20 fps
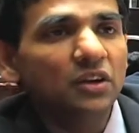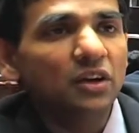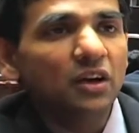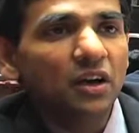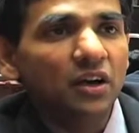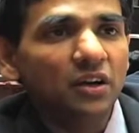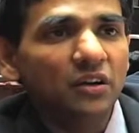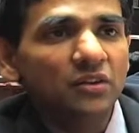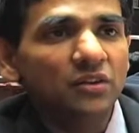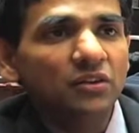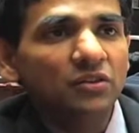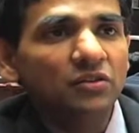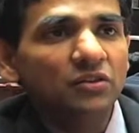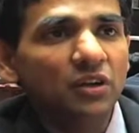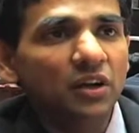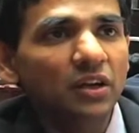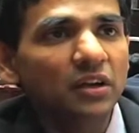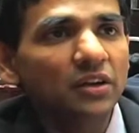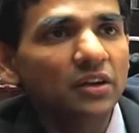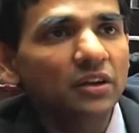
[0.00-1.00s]
And
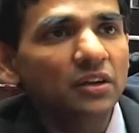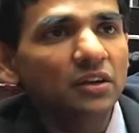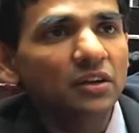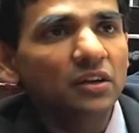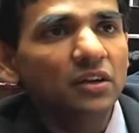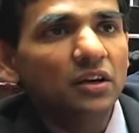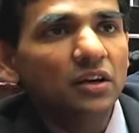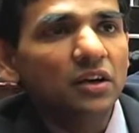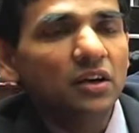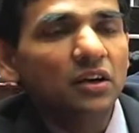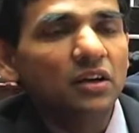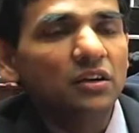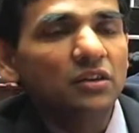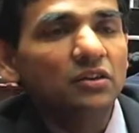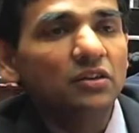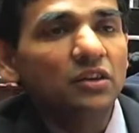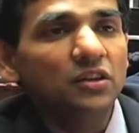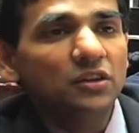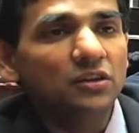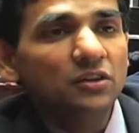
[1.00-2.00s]
really,
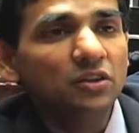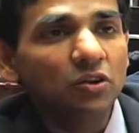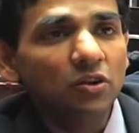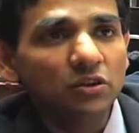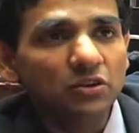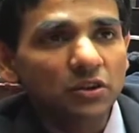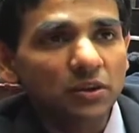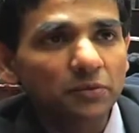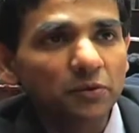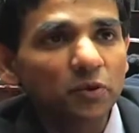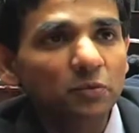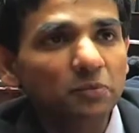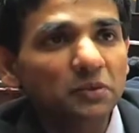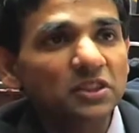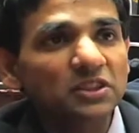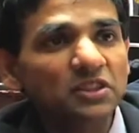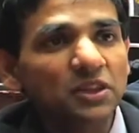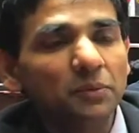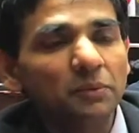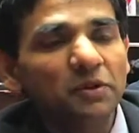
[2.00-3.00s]
the concept of
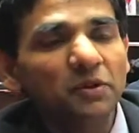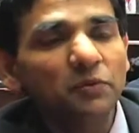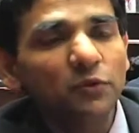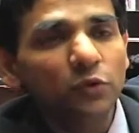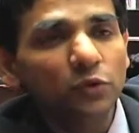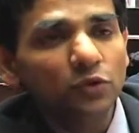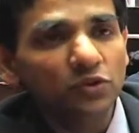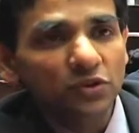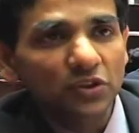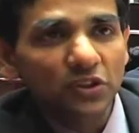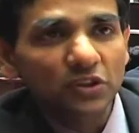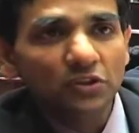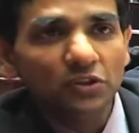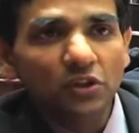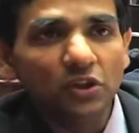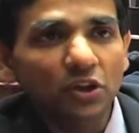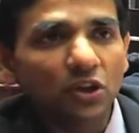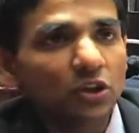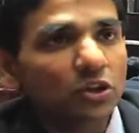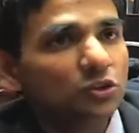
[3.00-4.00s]
peacekeeping forces
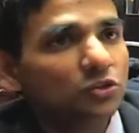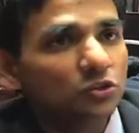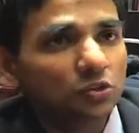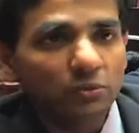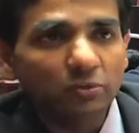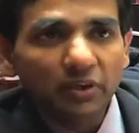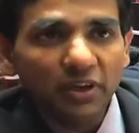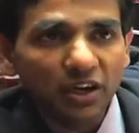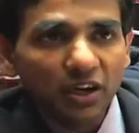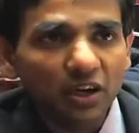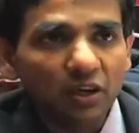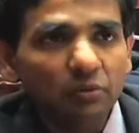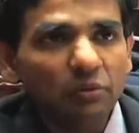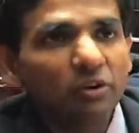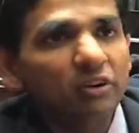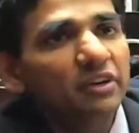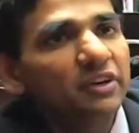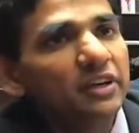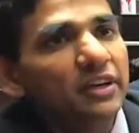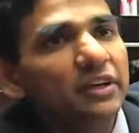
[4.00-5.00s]
should be
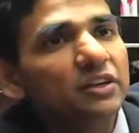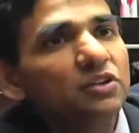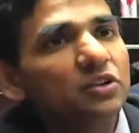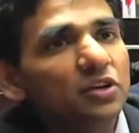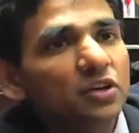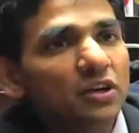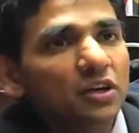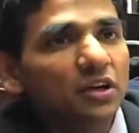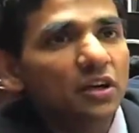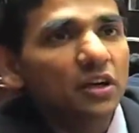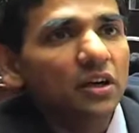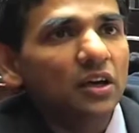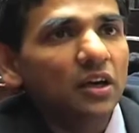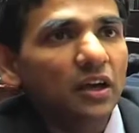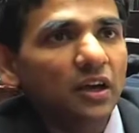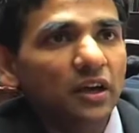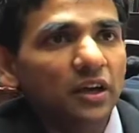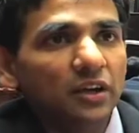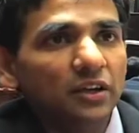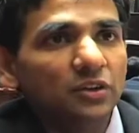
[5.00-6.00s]
elaborated,
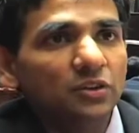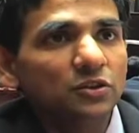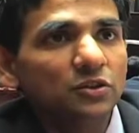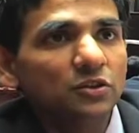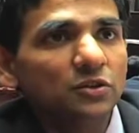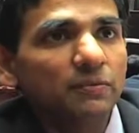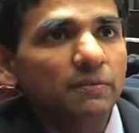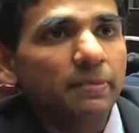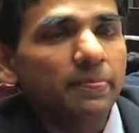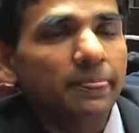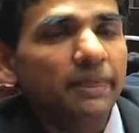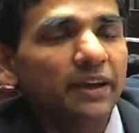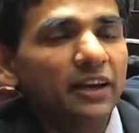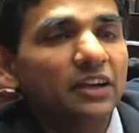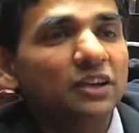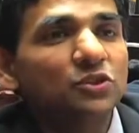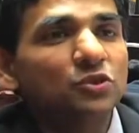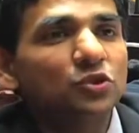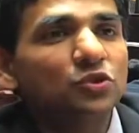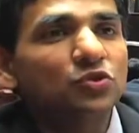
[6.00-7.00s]
and
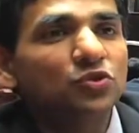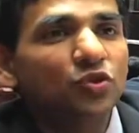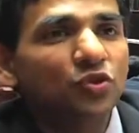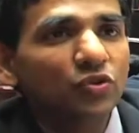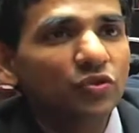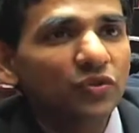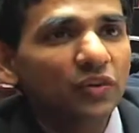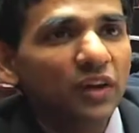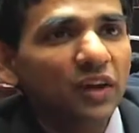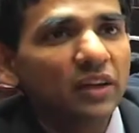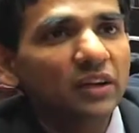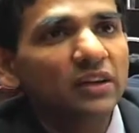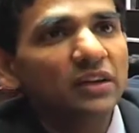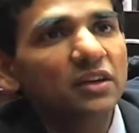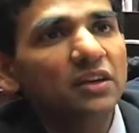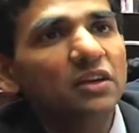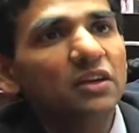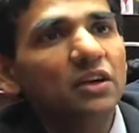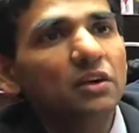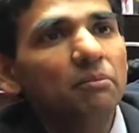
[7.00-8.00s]
it should
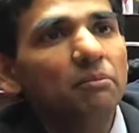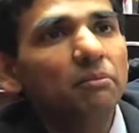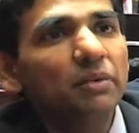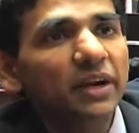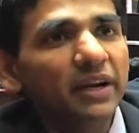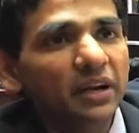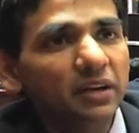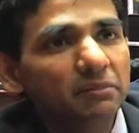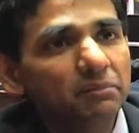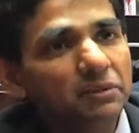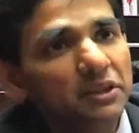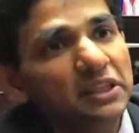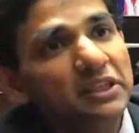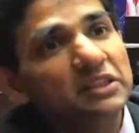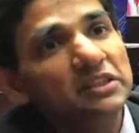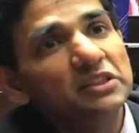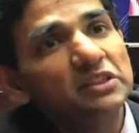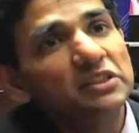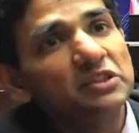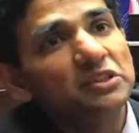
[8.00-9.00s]
really bring in
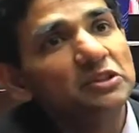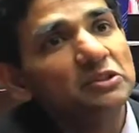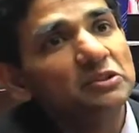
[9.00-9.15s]
peace.